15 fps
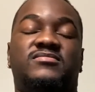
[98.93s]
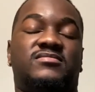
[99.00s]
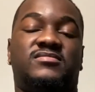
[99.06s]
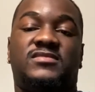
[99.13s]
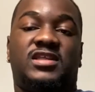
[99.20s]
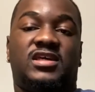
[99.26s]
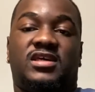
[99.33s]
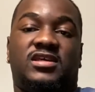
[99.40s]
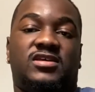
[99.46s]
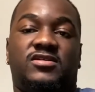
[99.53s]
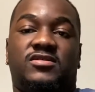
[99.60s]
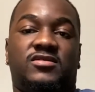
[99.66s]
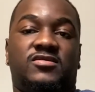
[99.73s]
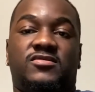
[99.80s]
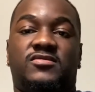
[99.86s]
then
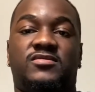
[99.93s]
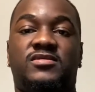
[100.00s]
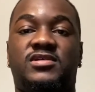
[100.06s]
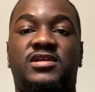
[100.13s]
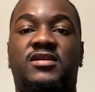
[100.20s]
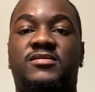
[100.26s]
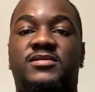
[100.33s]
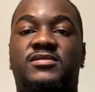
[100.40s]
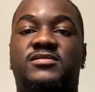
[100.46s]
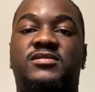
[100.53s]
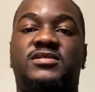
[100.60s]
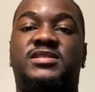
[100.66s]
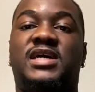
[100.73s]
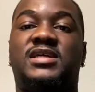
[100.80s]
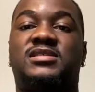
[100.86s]
your
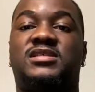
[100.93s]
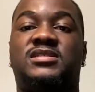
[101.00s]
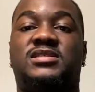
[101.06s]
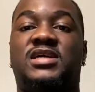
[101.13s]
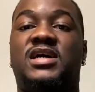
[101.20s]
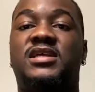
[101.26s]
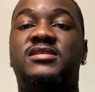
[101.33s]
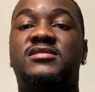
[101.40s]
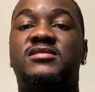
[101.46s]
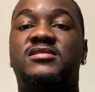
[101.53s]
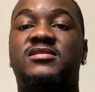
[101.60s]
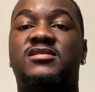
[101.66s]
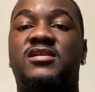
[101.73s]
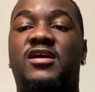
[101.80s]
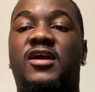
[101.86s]
test is done.
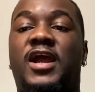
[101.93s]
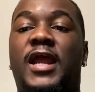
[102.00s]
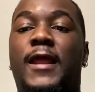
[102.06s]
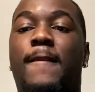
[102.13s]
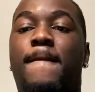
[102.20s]
All right.